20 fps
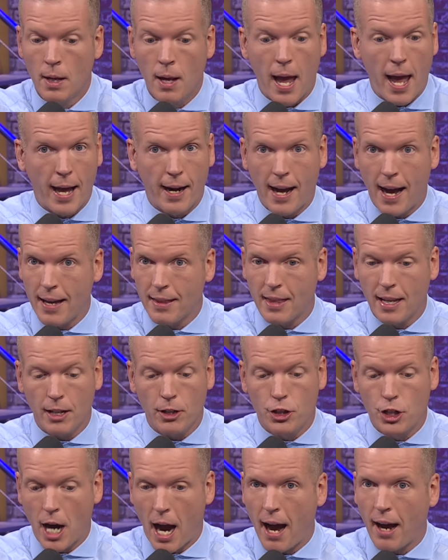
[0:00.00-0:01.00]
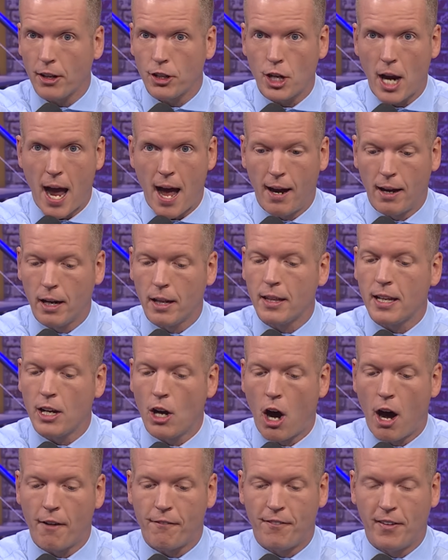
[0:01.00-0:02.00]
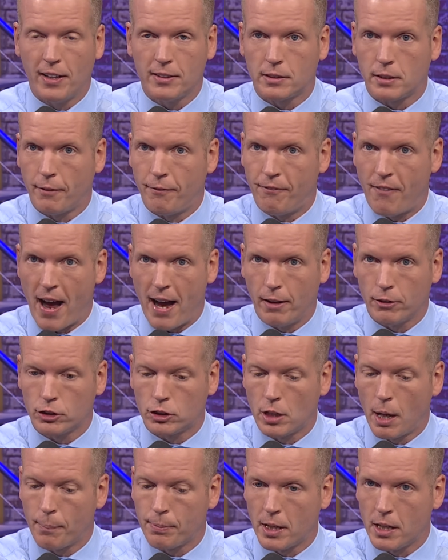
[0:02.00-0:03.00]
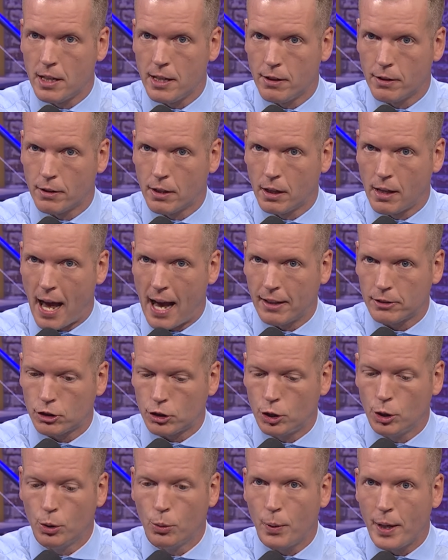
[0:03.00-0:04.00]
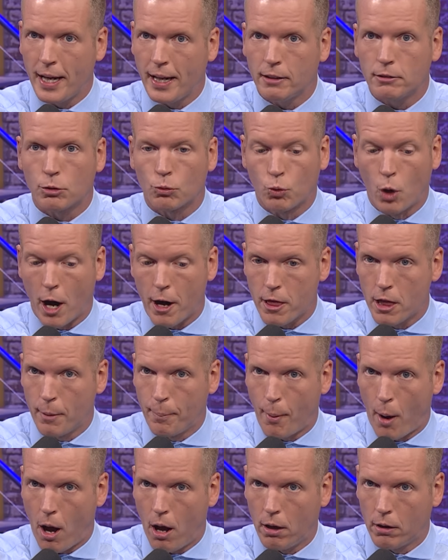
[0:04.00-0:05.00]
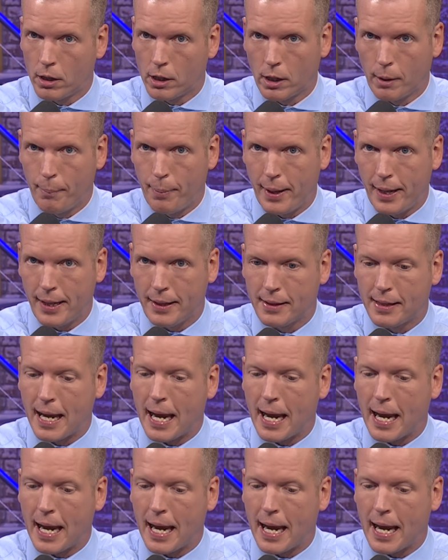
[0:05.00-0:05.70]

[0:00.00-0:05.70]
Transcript: and I think Josh Allen and the offense have found something here the last two weeks, running the ball a little bit.